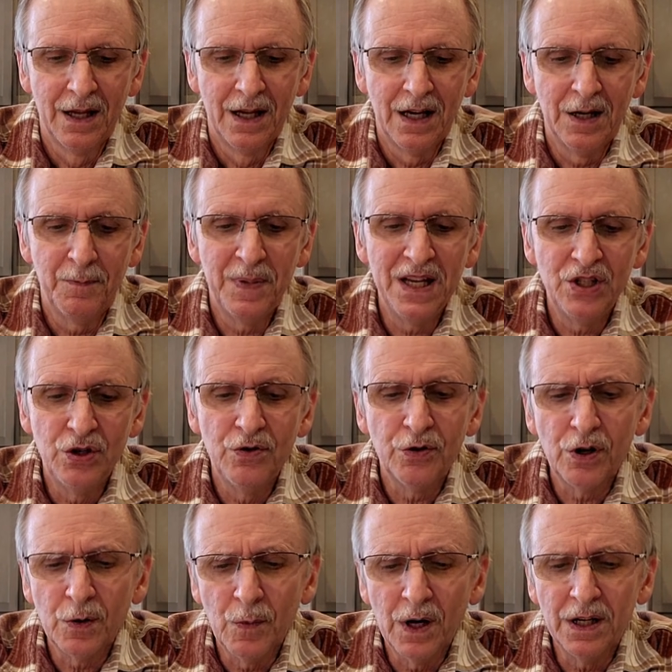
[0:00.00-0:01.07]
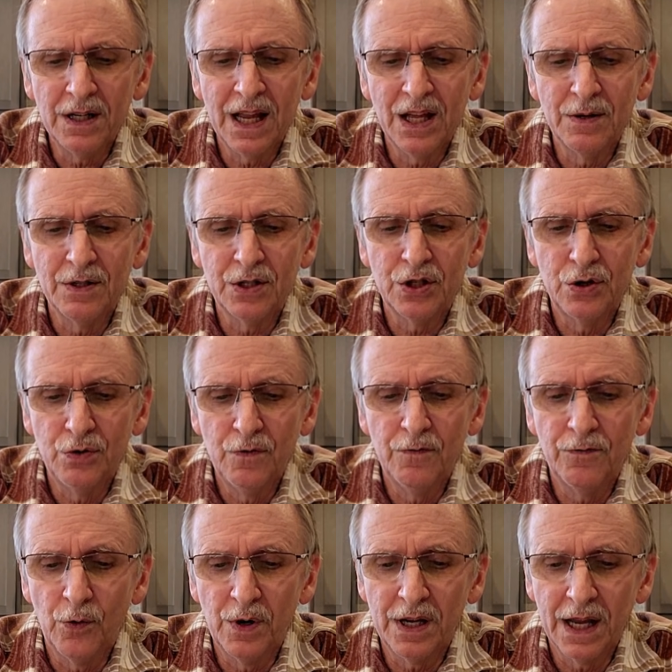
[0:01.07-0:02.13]
Uh, P231 and
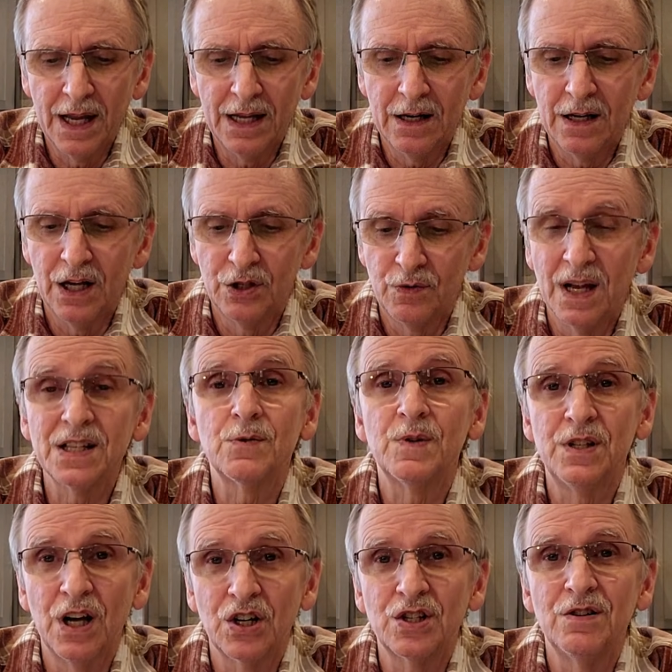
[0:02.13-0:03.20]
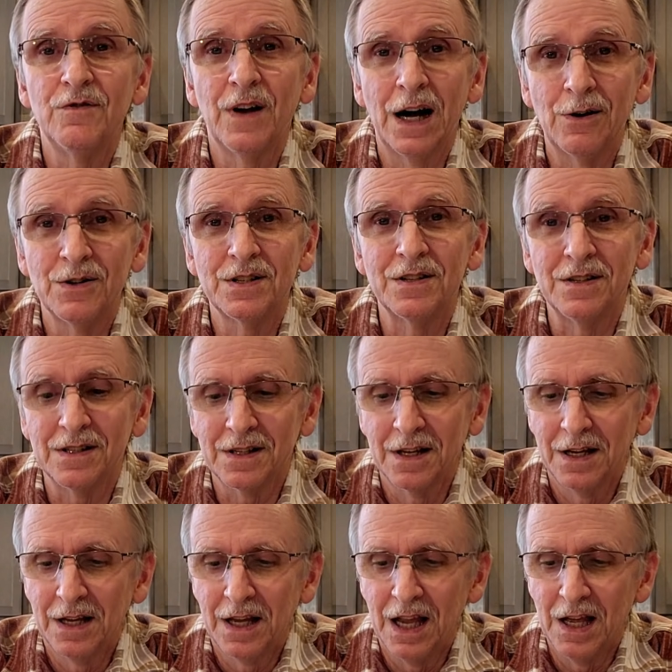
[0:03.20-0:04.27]
248 address reduction of viruses
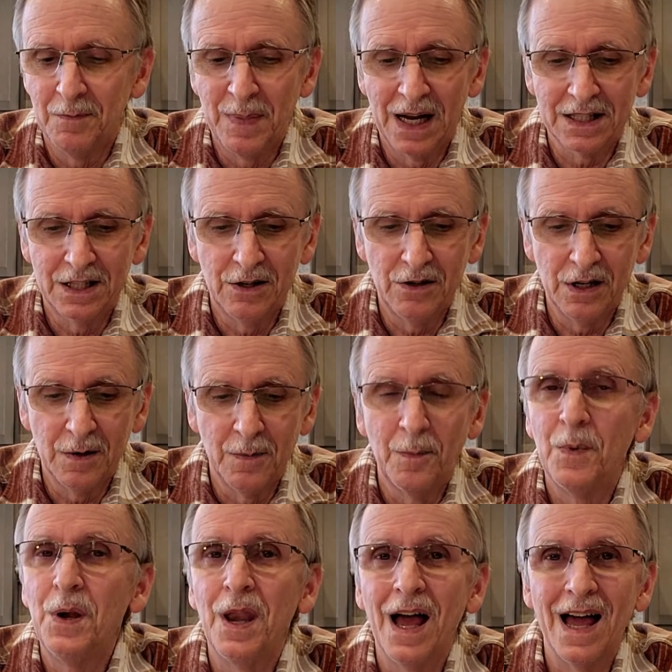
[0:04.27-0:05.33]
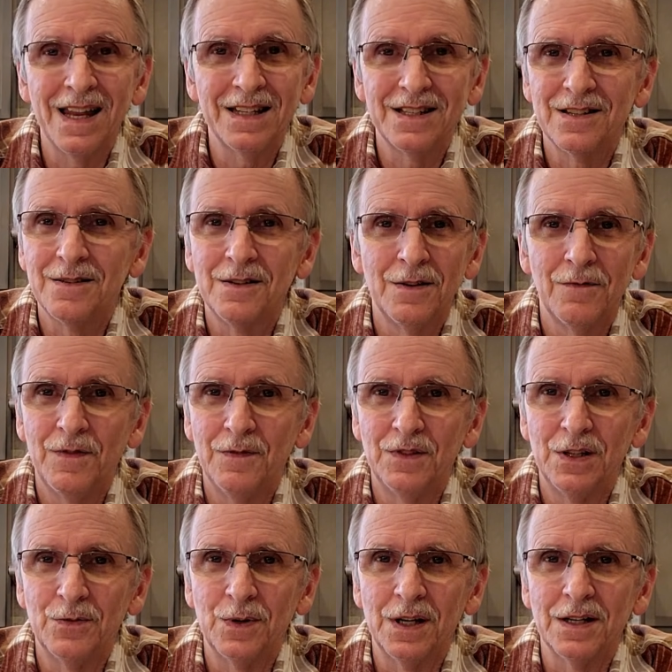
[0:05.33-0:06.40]
and bacteria, not
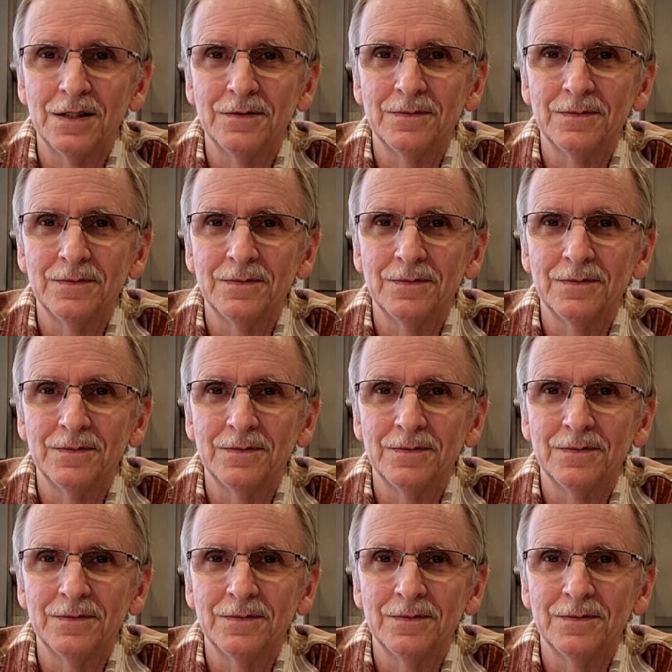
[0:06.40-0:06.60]
53.